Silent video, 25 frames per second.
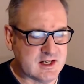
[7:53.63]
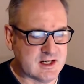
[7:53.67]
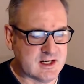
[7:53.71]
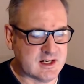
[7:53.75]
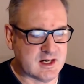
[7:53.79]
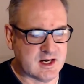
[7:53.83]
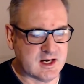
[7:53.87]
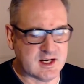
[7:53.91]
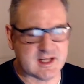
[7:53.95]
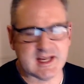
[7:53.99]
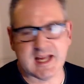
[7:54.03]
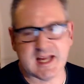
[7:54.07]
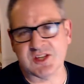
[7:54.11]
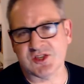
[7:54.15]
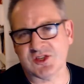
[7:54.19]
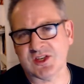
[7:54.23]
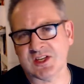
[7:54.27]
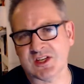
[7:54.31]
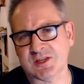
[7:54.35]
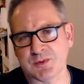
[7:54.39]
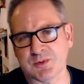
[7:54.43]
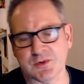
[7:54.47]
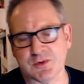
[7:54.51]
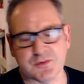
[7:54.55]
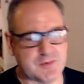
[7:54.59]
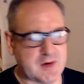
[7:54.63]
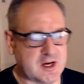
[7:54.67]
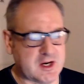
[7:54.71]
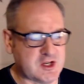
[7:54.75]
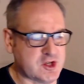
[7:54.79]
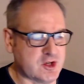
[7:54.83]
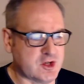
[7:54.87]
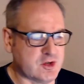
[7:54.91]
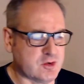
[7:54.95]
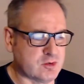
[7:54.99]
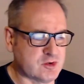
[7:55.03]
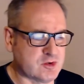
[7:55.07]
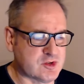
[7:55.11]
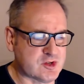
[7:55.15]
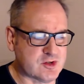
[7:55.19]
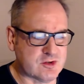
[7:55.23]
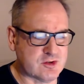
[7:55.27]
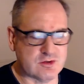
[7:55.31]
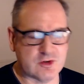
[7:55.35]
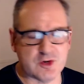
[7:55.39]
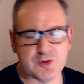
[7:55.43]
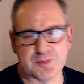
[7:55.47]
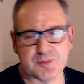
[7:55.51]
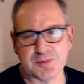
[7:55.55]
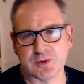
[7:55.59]
against his professional
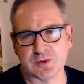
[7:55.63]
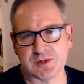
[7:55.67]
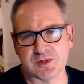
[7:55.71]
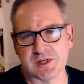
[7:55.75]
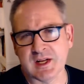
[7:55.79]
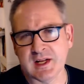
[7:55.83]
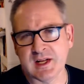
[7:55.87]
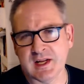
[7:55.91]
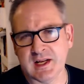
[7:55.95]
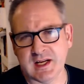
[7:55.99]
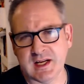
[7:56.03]
scruples